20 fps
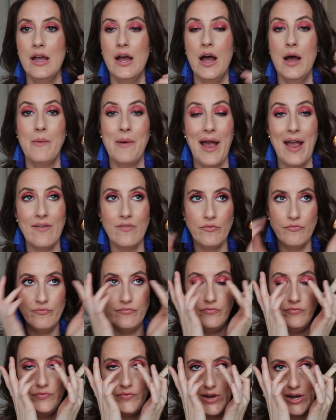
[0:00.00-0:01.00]
Um, I have
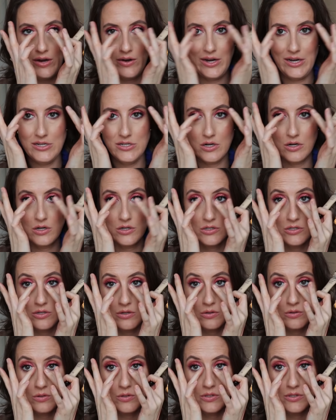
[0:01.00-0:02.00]
very dark
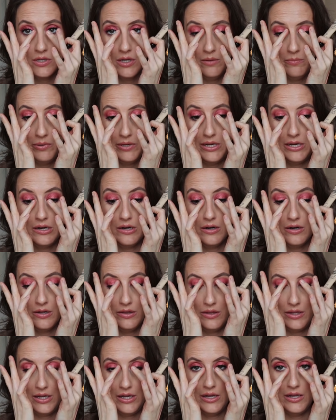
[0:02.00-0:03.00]
circles up here in the